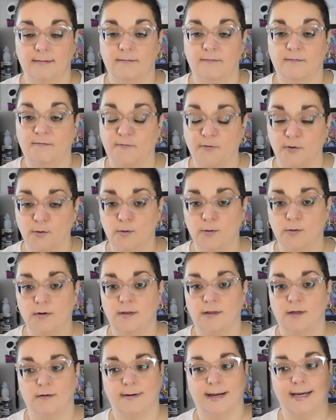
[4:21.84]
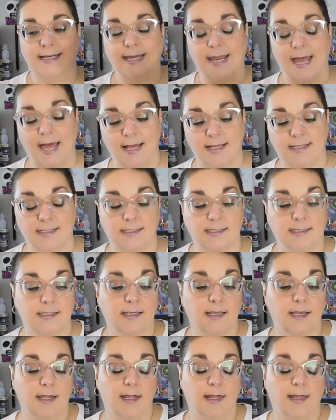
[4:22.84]
food, the right tests,
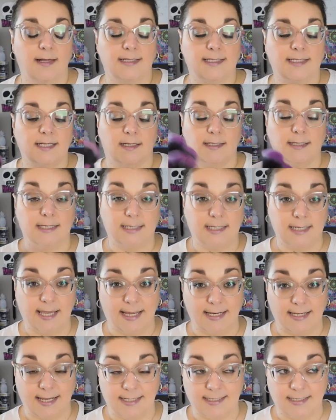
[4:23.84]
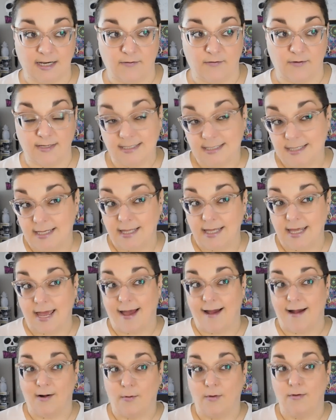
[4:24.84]
still need to get tested for
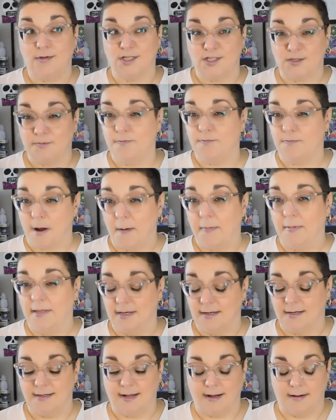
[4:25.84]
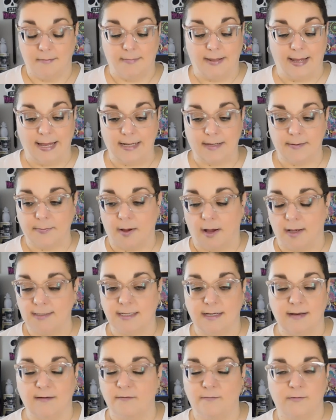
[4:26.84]
celiac, which is probably going to come back
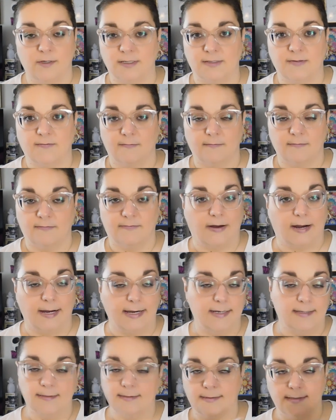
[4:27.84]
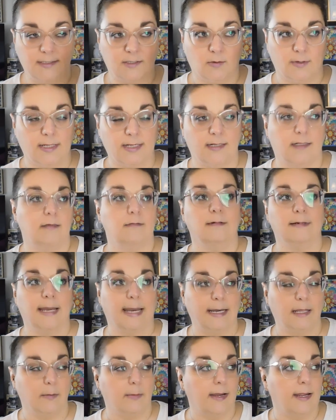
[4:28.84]
positive, which is fine, don't eat gluten
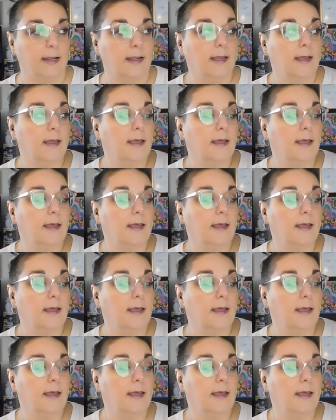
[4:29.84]
anyway.